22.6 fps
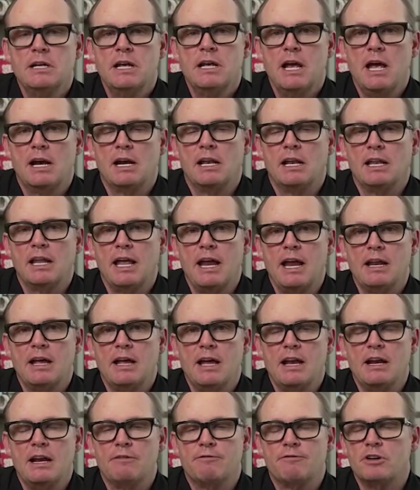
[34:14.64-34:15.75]
and Elena.
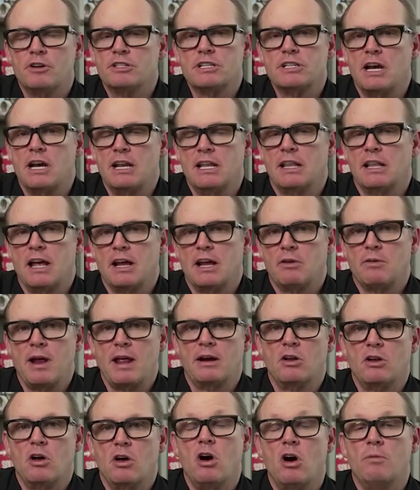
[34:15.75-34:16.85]
And at first I didn't like Grant
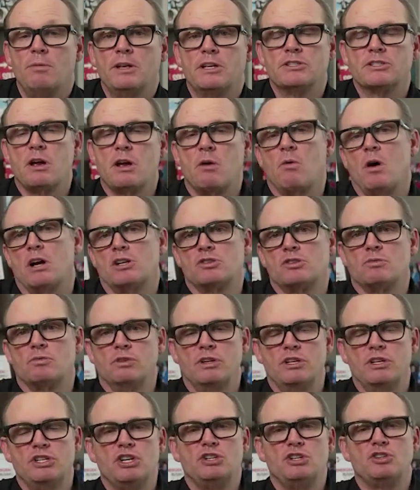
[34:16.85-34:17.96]
at all because I watched,
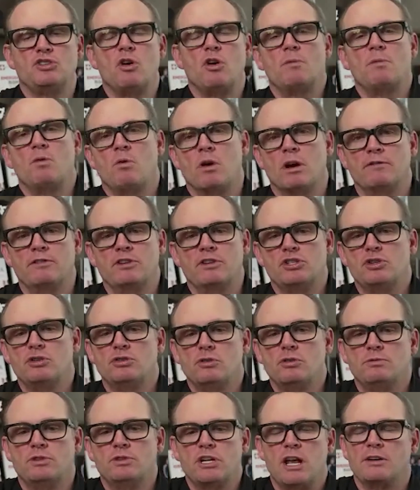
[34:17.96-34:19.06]
she showed me one of his
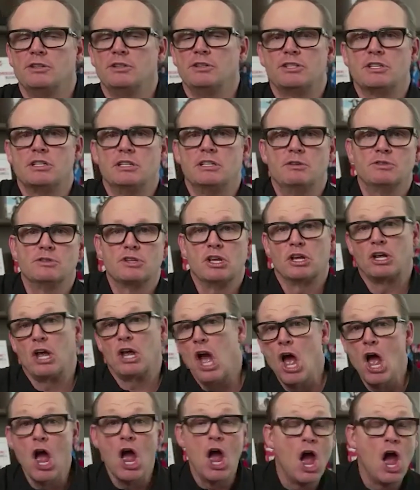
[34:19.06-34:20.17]
YouTube channels and it was like,
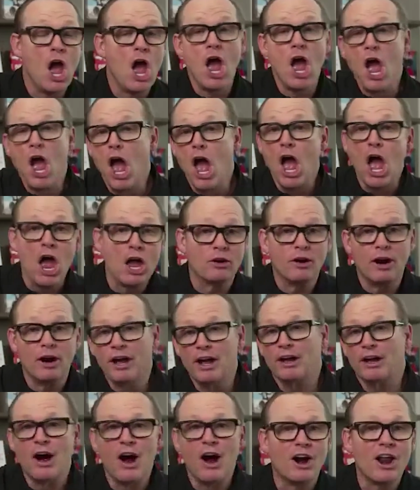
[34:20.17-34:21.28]
hey, hey, hey
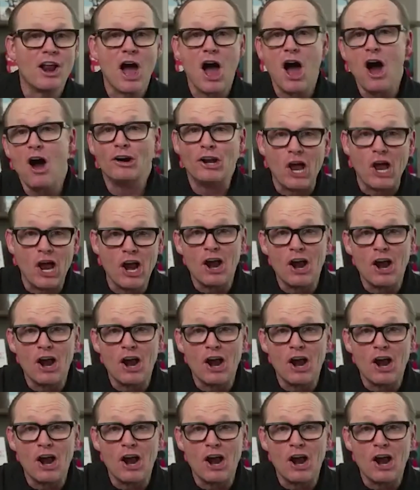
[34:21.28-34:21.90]
Grant Cardone,